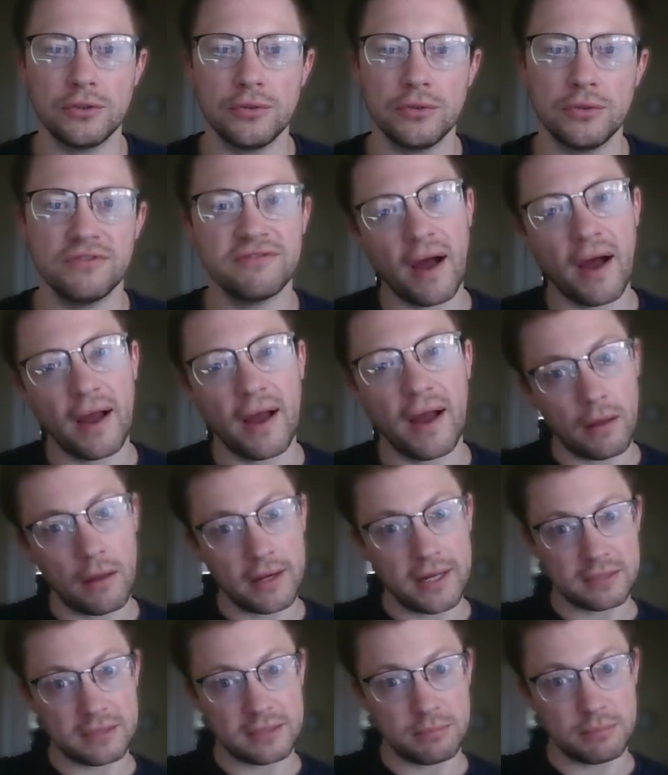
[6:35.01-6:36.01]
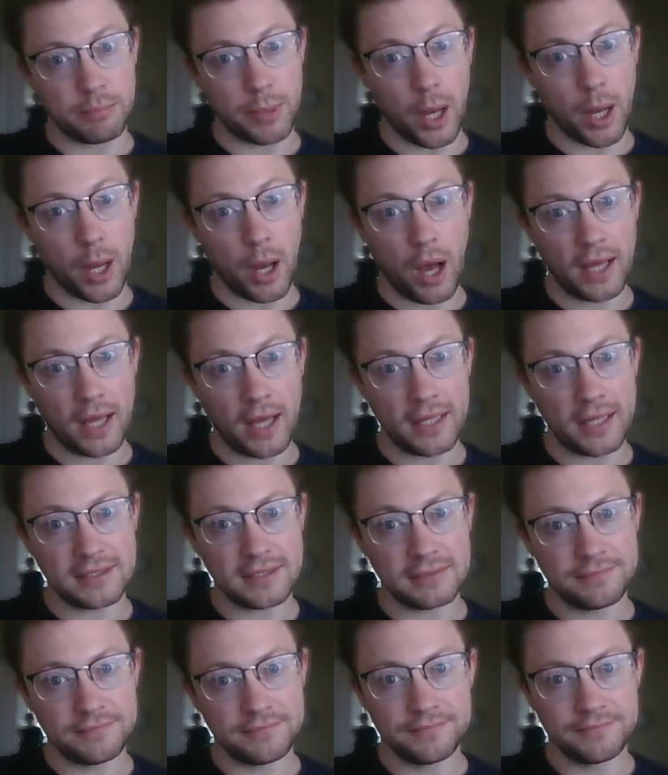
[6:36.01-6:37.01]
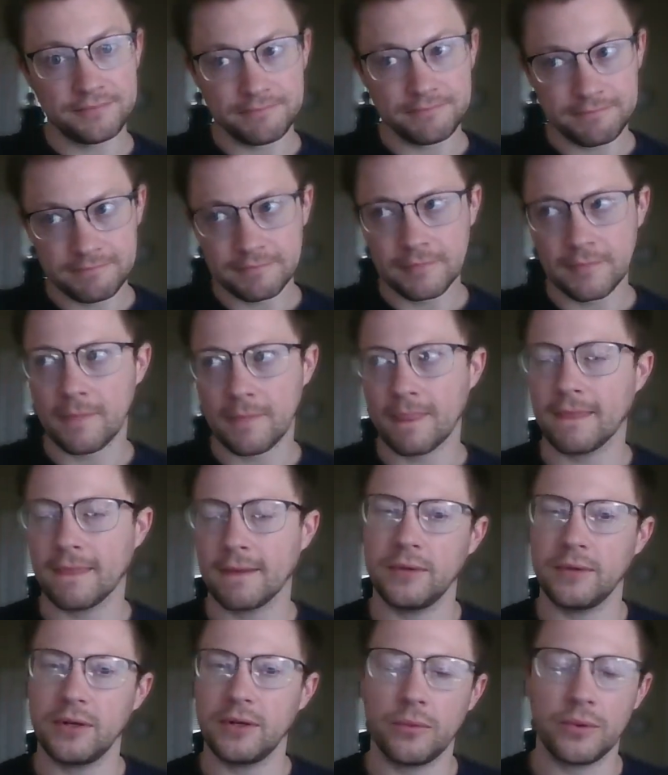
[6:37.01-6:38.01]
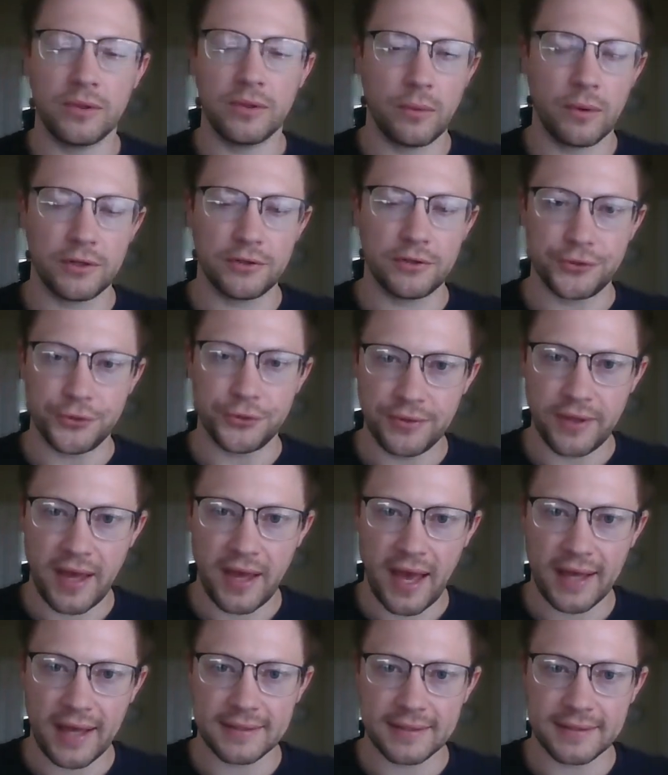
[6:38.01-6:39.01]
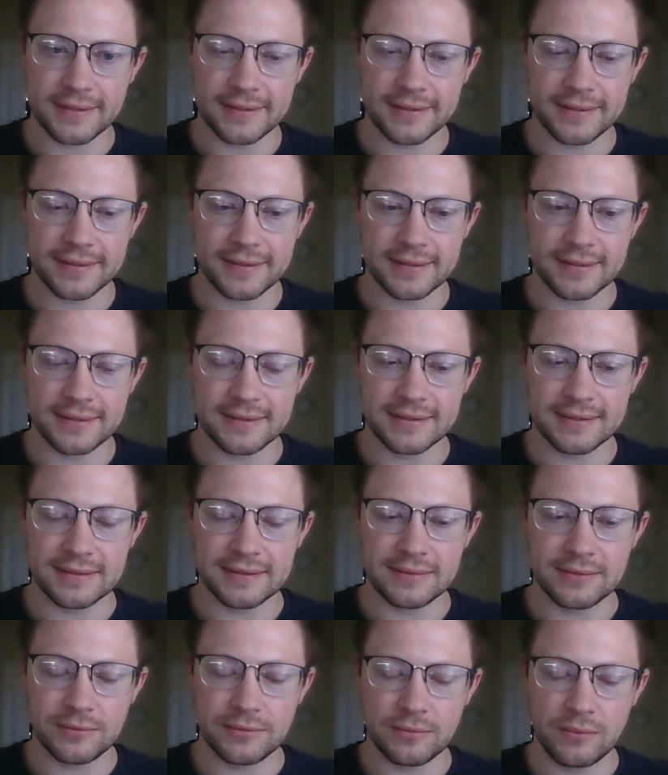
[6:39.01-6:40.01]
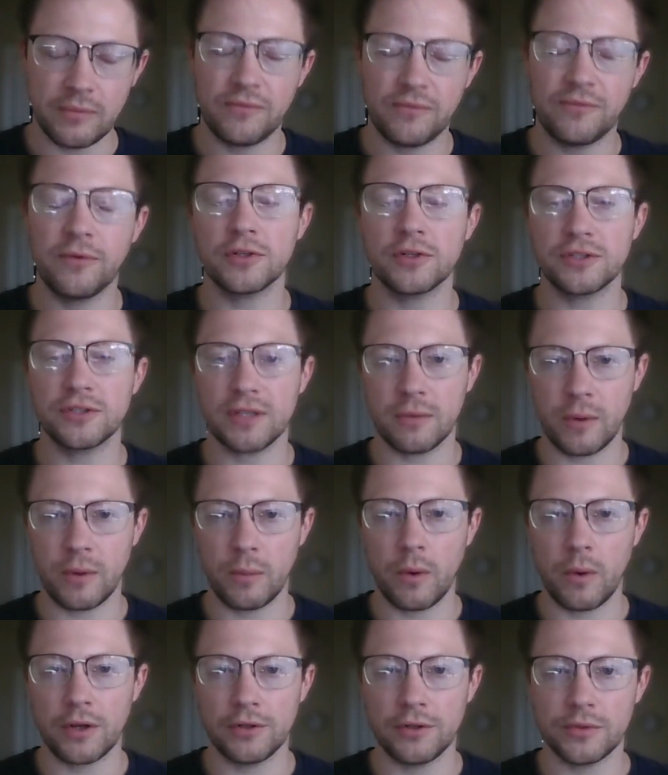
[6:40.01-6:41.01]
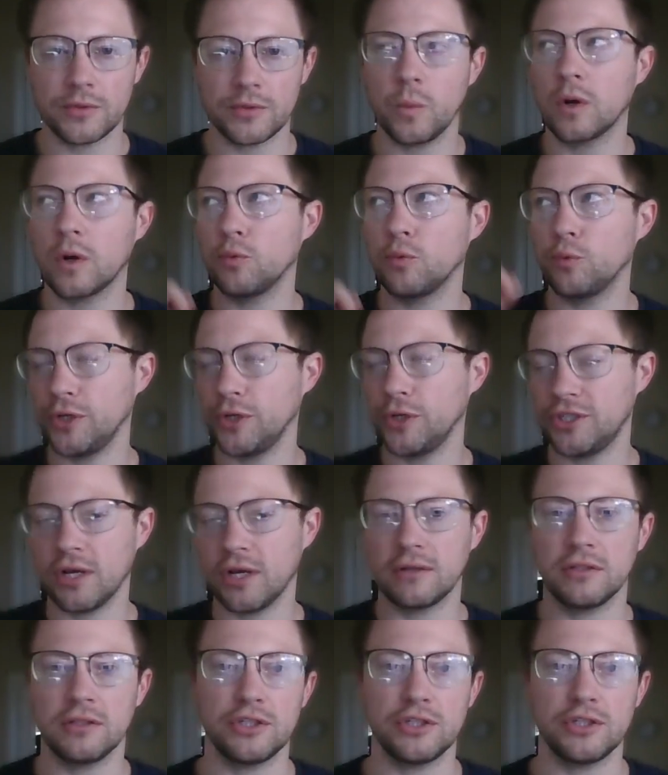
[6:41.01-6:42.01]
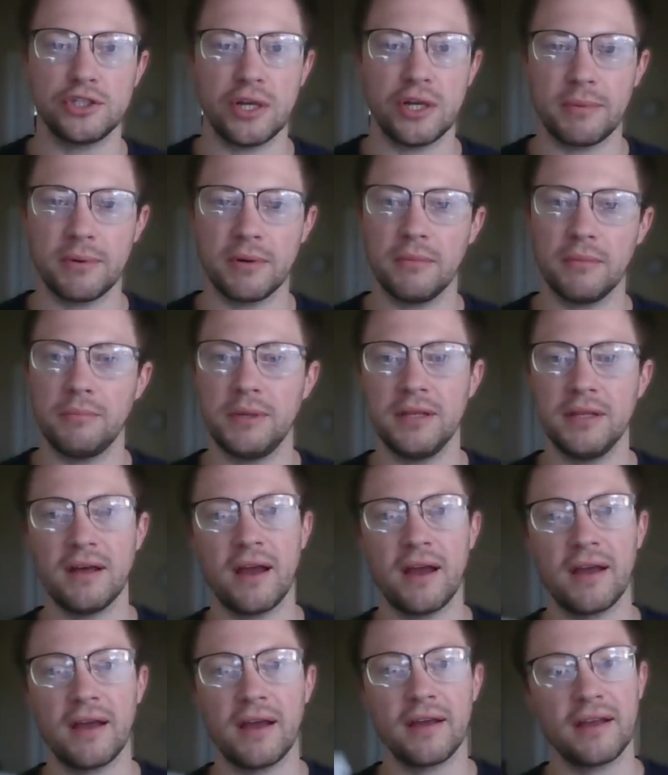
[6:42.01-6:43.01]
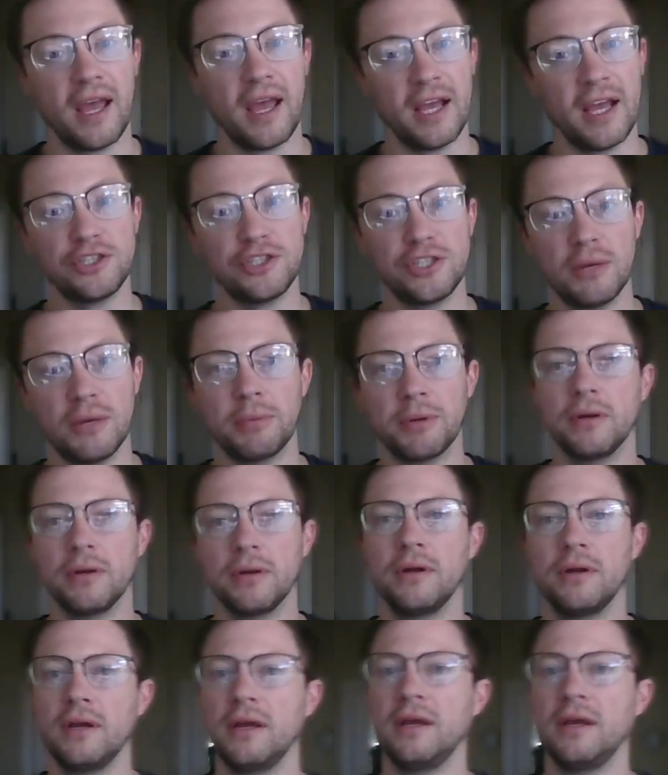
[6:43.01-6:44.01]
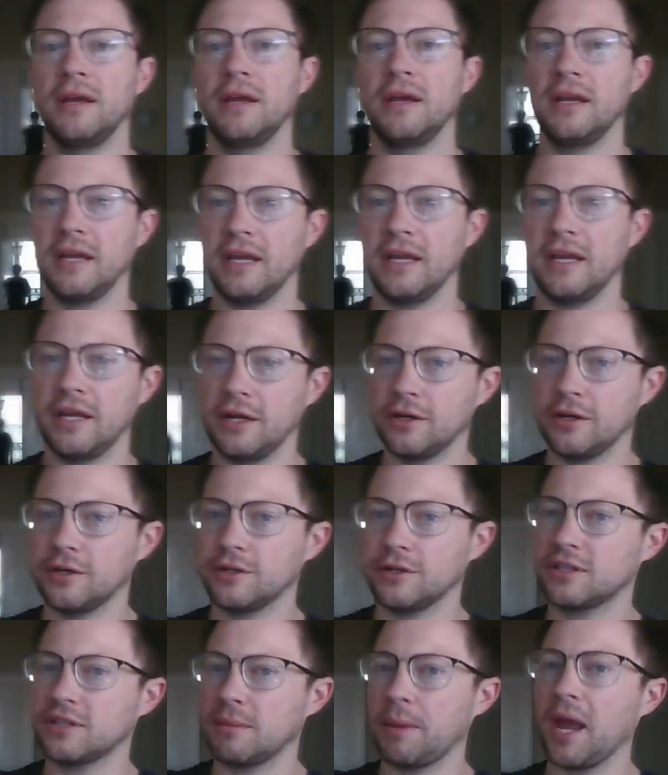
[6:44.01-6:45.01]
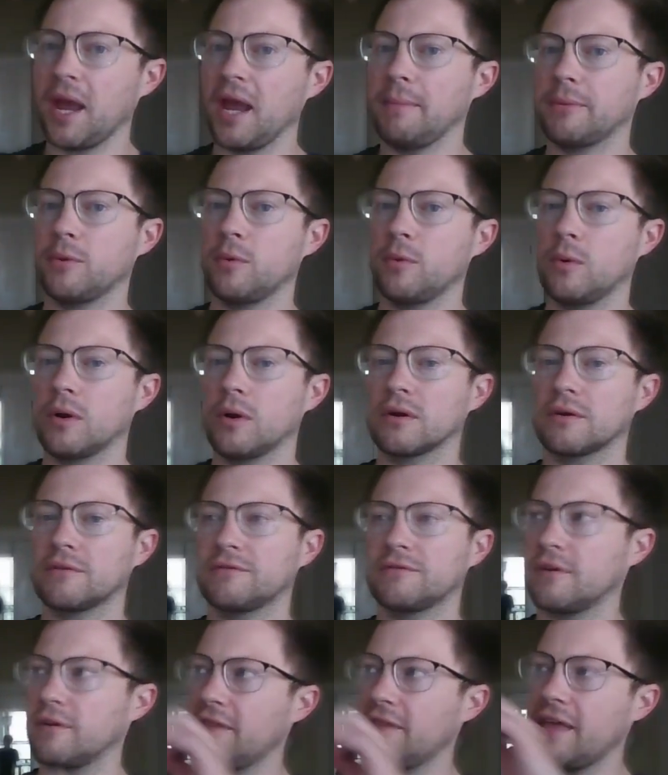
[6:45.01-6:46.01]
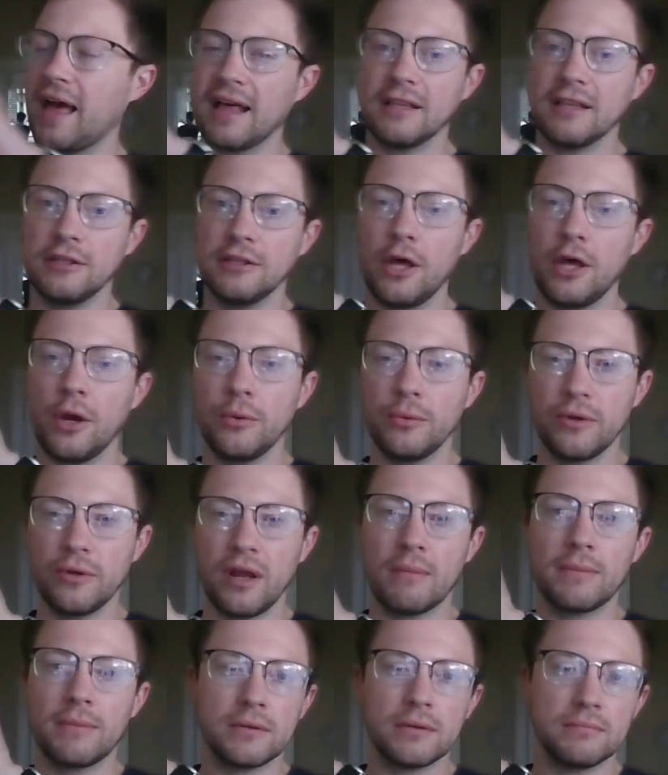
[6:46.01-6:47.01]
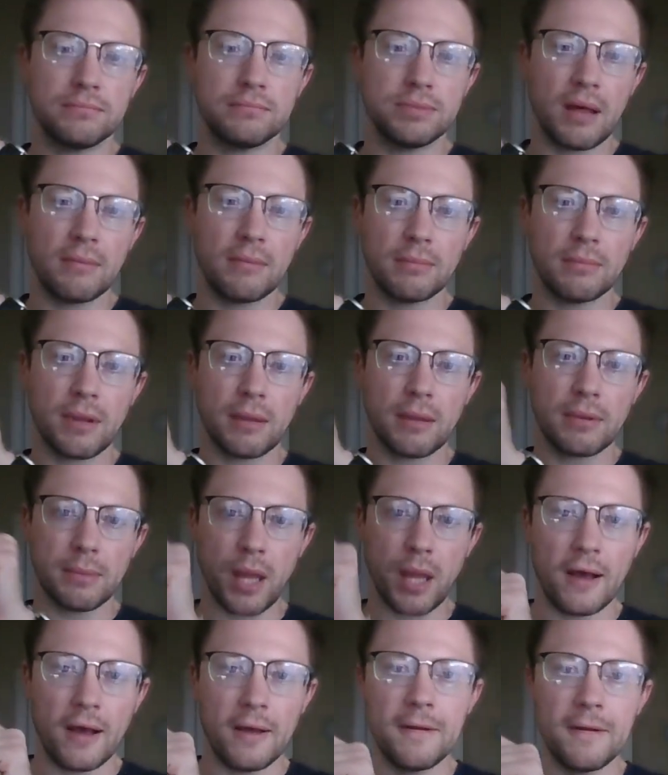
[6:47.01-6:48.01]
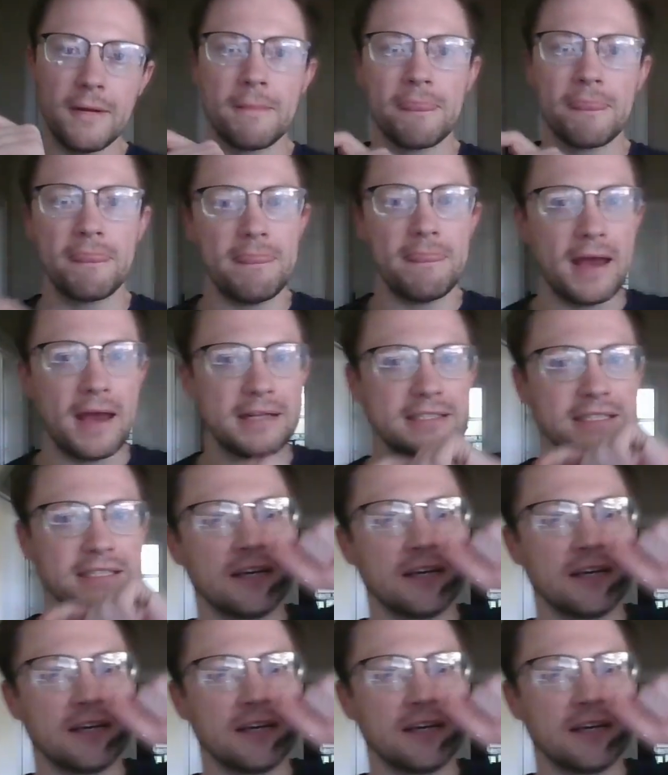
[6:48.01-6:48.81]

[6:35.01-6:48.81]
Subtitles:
Well, first thing we want to do is we want to reach out to the shipper and be like, hey shipper, here's the paperwork for that load number, blah, blah, blah, blah, blah, that delivered 50 days ago at this delivery location, and here's the PO number.